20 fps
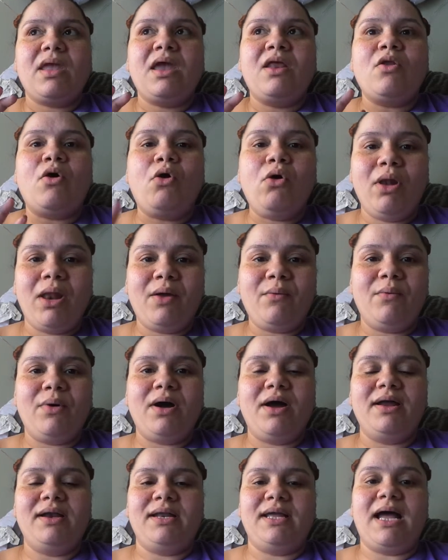And all I
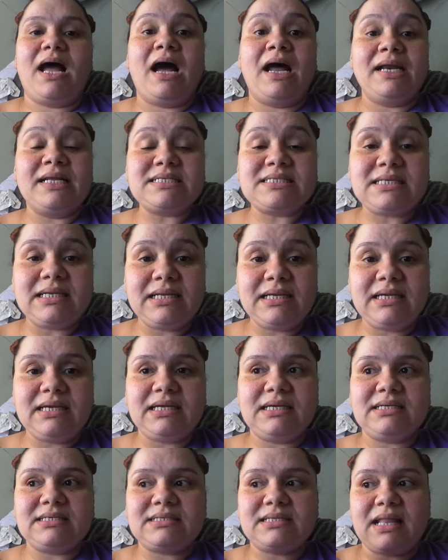want,
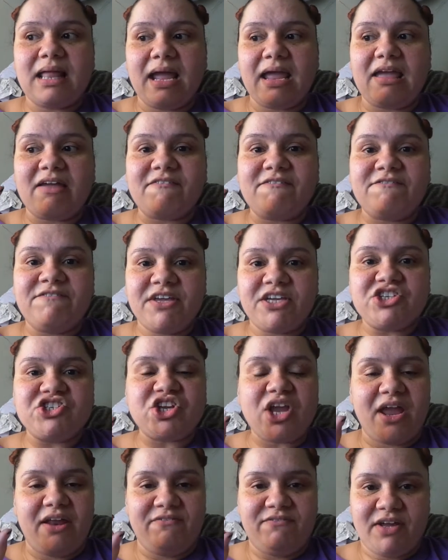honestly, is like
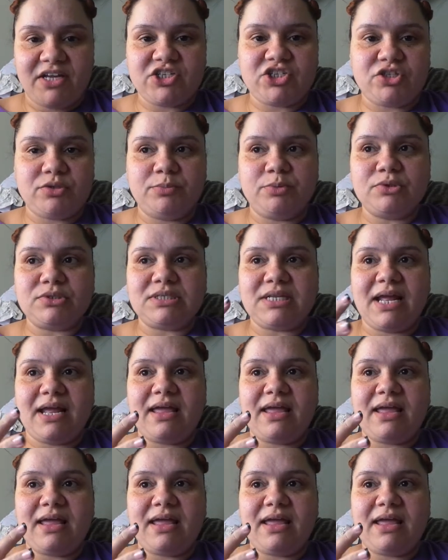fish and vegetables.